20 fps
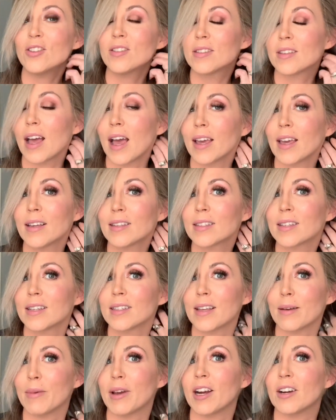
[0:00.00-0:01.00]
I guess because
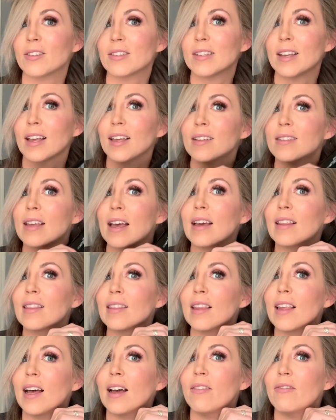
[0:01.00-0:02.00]
I'm a hairstylist, I
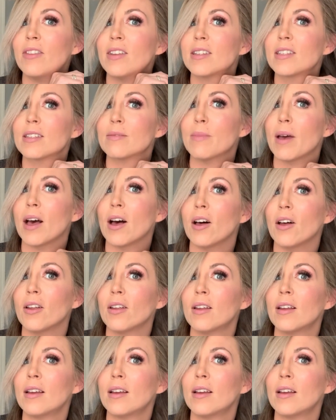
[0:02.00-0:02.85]
love the smell